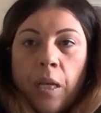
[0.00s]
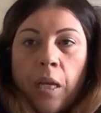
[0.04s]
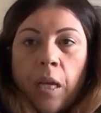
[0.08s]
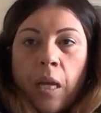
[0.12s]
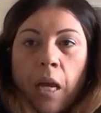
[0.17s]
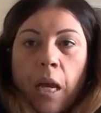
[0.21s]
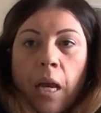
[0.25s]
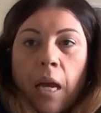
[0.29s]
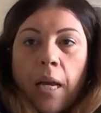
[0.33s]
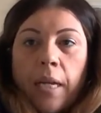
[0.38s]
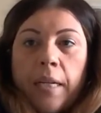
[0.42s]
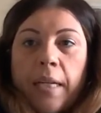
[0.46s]

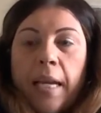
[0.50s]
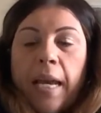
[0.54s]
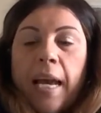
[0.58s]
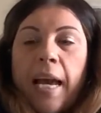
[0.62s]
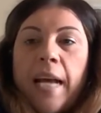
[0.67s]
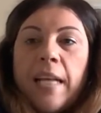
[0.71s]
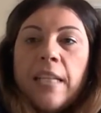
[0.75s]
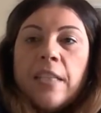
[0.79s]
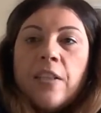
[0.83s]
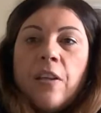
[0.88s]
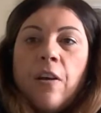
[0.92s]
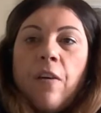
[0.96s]
and it
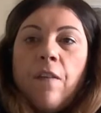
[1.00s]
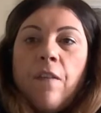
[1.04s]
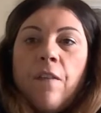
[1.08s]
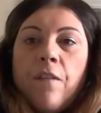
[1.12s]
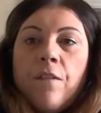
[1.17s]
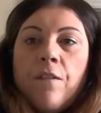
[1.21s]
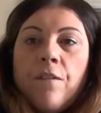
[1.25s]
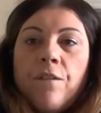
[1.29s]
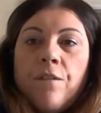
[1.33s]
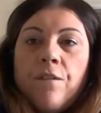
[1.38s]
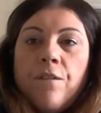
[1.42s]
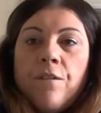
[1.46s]
has
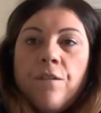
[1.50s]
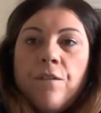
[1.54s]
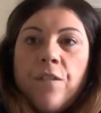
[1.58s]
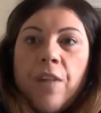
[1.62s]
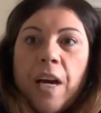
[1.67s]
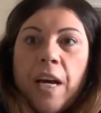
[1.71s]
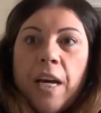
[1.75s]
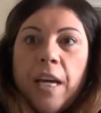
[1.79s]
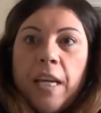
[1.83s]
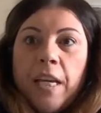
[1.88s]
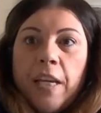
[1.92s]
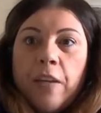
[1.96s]

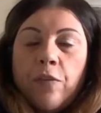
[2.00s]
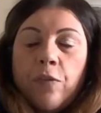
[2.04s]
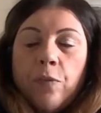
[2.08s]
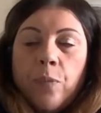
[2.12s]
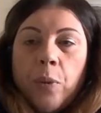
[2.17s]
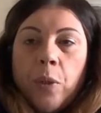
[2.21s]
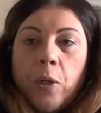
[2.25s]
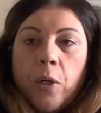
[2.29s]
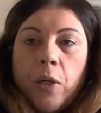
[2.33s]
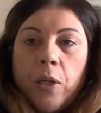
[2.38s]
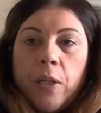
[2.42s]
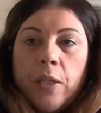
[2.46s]
5
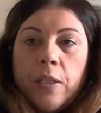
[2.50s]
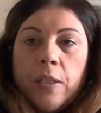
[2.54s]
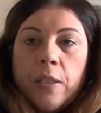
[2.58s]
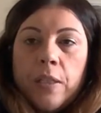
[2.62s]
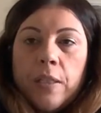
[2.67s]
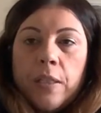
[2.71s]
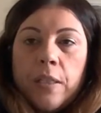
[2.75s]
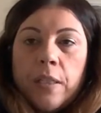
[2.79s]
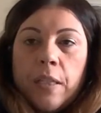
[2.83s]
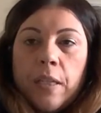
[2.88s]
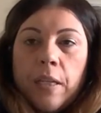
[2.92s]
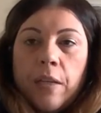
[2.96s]

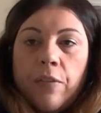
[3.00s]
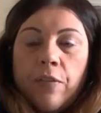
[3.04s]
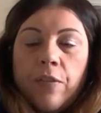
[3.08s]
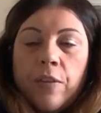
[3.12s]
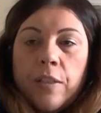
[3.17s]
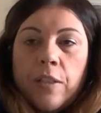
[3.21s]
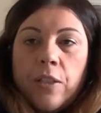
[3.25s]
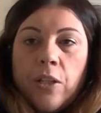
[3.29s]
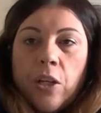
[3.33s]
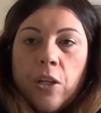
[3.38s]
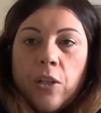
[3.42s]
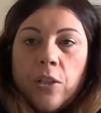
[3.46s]
points if
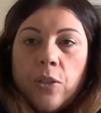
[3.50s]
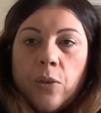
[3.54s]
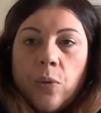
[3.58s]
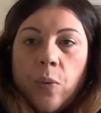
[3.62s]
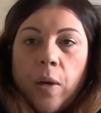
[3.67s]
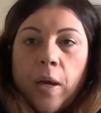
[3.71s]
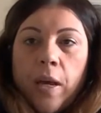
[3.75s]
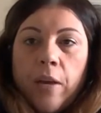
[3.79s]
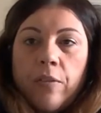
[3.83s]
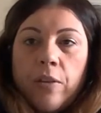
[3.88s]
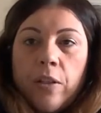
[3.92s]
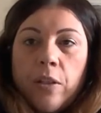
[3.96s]
it's got a
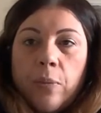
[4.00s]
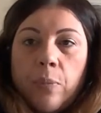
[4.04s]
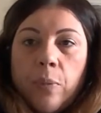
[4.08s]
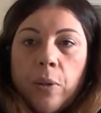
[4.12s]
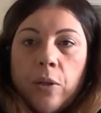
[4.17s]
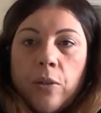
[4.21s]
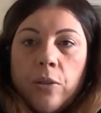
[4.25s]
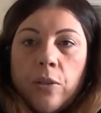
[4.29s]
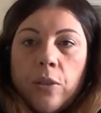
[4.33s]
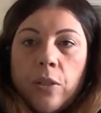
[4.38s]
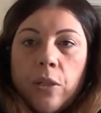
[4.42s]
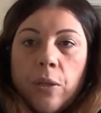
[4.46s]
square at the
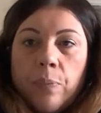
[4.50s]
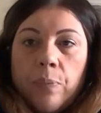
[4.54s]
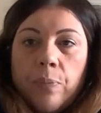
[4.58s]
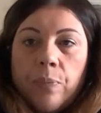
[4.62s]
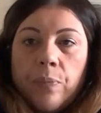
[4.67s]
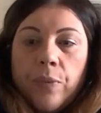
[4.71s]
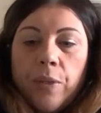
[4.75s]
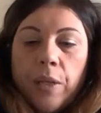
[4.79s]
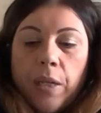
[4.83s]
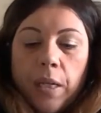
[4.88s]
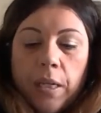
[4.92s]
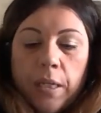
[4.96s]
bottom,
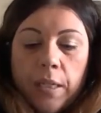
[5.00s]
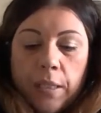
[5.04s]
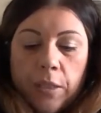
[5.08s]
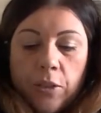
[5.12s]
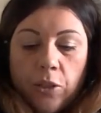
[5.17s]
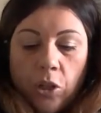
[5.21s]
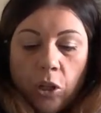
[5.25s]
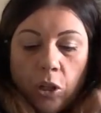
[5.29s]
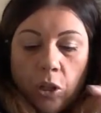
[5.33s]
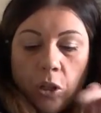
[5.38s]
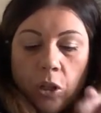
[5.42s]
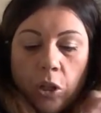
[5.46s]
and it's
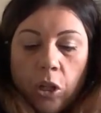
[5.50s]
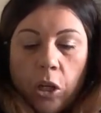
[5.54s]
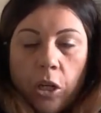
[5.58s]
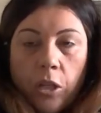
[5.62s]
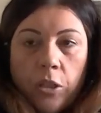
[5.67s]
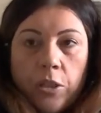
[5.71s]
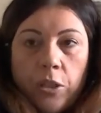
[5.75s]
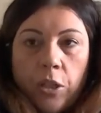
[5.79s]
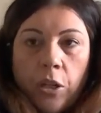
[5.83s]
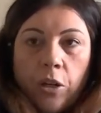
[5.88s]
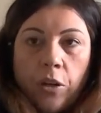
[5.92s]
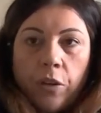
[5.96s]
got
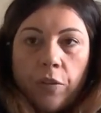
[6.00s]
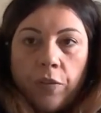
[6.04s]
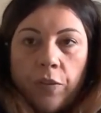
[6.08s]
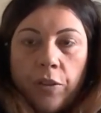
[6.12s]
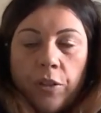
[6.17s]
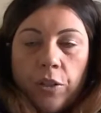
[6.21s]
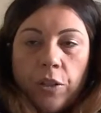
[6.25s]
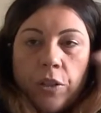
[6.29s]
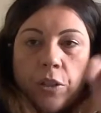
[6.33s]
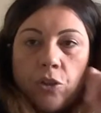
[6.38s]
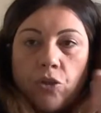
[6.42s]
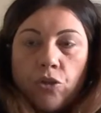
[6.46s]
lots of
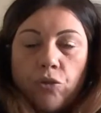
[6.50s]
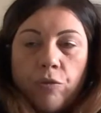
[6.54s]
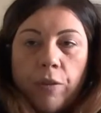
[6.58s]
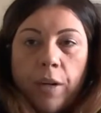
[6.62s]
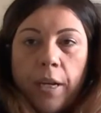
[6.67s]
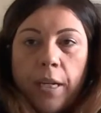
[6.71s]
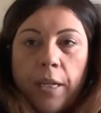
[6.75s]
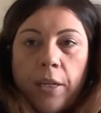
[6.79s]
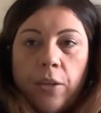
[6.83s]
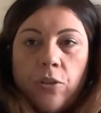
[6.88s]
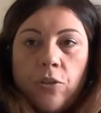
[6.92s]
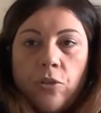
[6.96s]

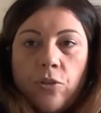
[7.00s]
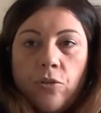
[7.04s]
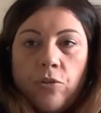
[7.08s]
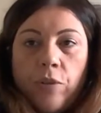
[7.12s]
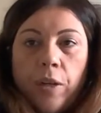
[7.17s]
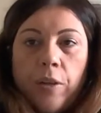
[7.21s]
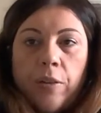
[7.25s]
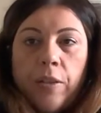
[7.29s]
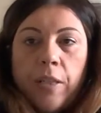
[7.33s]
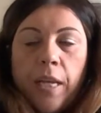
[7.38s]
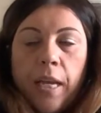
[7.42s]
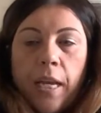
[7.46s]
triangles
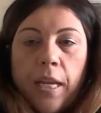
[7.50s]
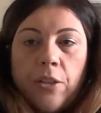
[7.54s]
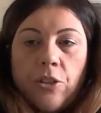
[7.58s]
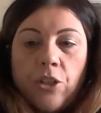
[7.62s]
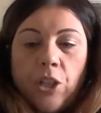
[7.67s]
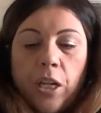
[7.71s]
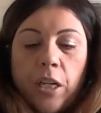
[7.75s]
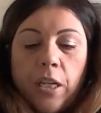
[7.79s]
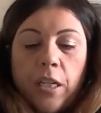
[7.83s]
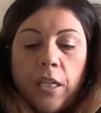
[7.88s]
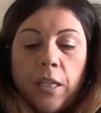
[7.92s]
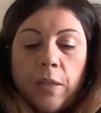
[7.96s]
around the edge,
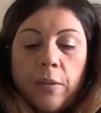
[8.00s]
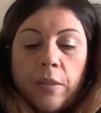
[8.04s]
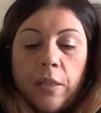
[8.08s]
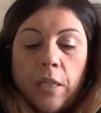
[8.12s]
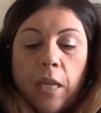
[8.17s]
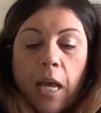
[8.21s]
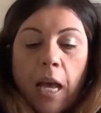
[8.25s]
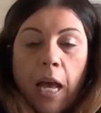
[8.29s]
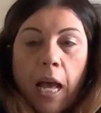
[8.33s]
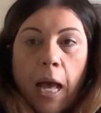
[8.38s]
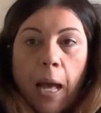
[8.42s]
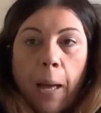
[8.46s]
and it's
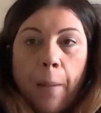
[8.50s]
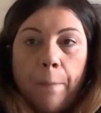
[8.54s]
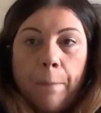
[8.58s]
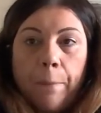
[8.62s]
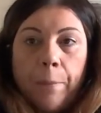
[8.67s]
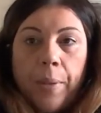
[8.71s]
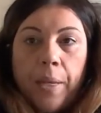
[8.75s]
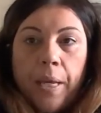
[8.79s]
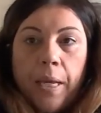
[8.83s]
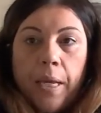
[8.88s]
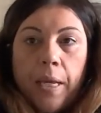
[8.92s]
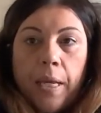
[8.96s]
a
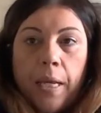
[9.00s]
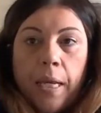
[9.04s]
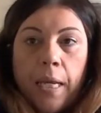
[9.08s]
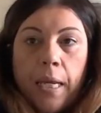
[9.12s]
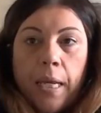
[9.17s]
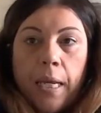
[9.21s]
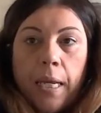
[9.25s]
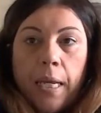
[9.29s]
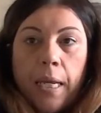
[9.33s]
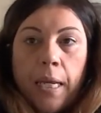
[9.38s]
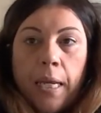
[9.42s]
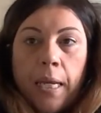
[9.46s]

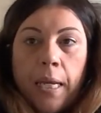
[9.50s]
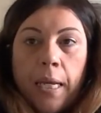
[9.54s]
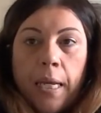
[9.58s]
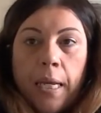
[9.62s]
pyramid.